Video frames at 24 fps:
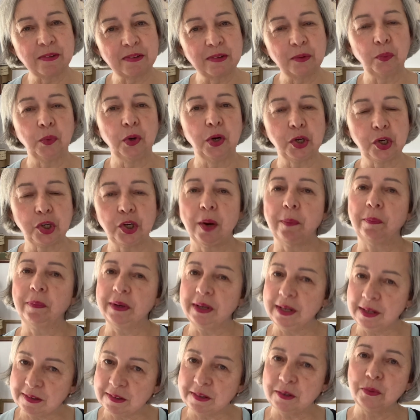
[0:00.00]
the workshop, and he
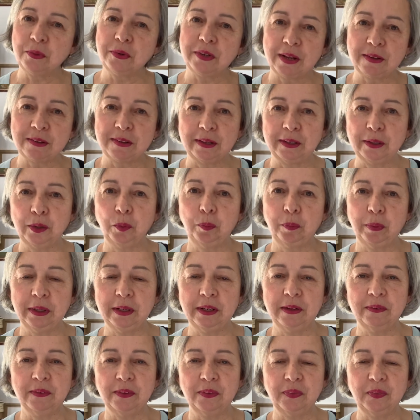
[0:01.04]
still does a little bit
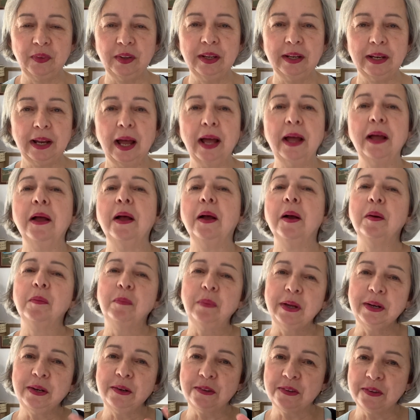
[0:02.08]
in the theatre,
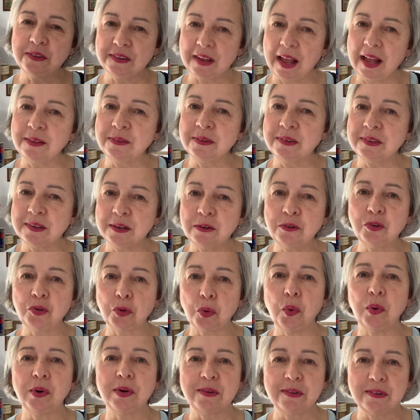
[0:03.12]
but his sons and
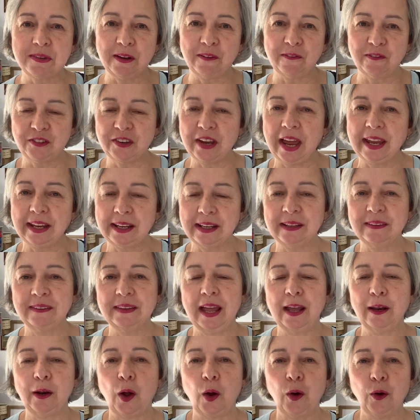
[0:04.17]
daughters have taken
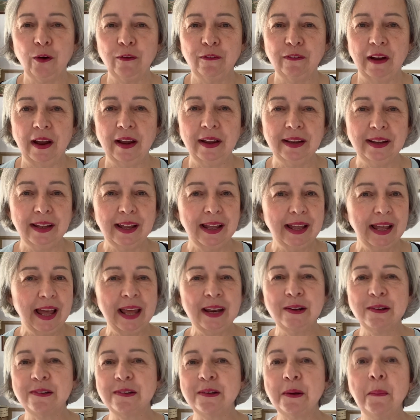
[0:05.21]
that over. And
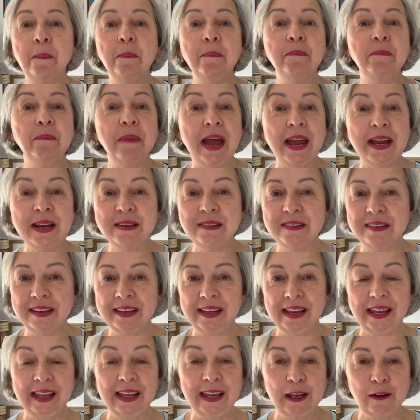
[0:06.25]
it's an
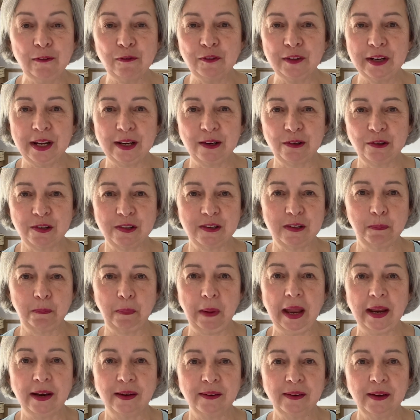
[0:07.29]
amazing evening to
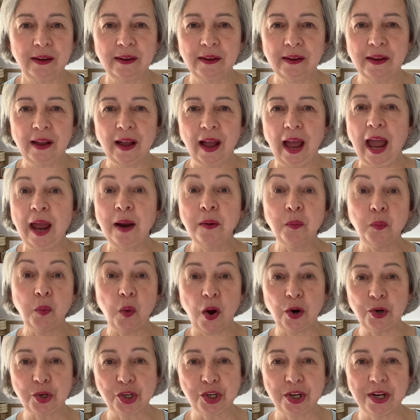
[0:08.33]
spend and
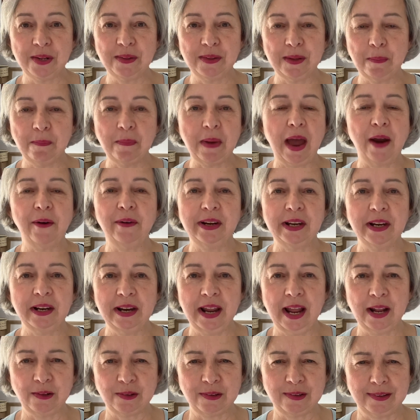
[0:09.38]
watching the
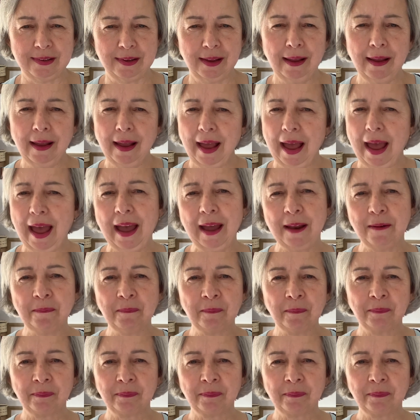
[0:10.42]
marionettes and